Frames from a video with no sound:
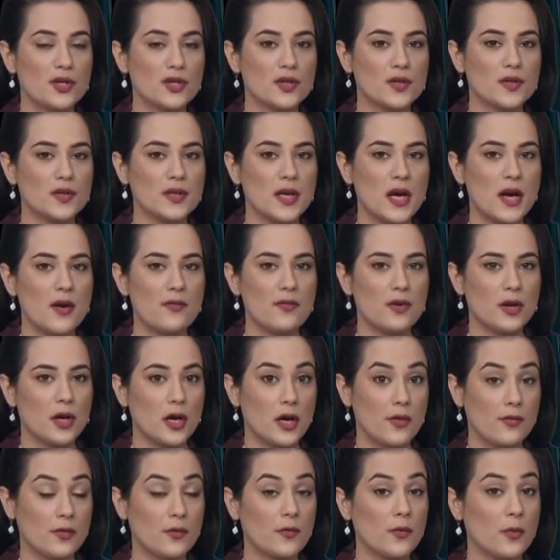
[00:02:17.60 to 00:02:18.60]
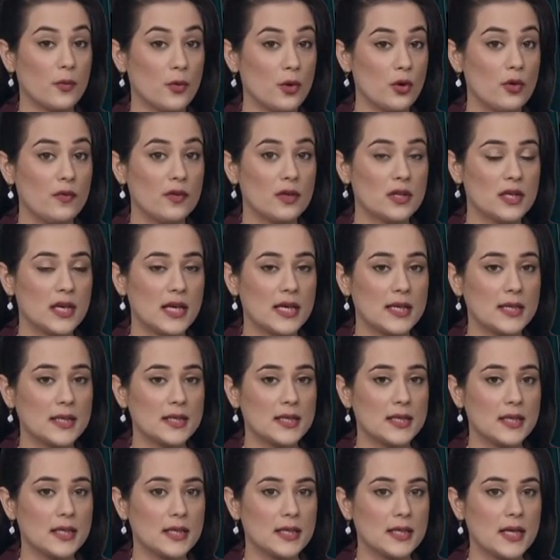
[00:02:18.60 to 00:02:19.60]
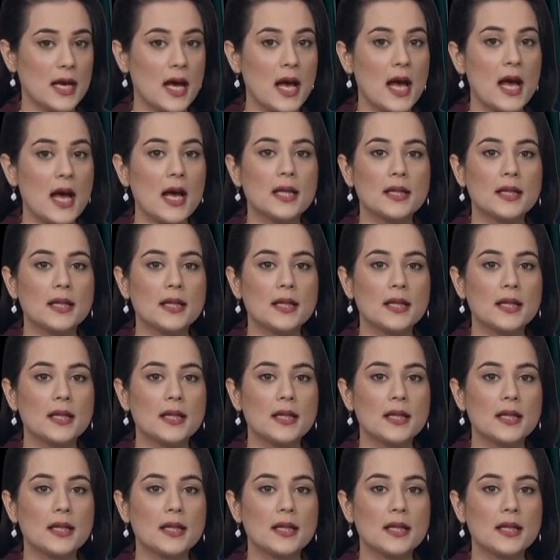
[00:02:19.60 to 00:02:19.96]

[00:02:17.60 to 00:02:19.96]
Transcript: patients have recovered from COVID-19.